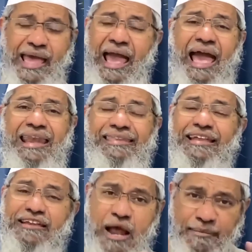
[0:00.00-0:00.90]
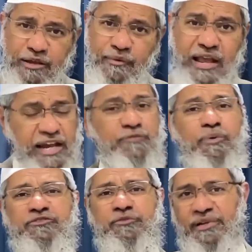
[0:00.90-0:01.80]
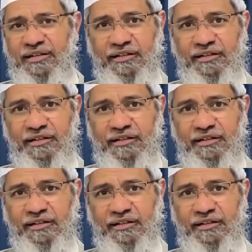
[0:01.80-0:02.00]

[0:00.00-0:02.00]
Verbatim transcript: And in the Islamic way, it's possible.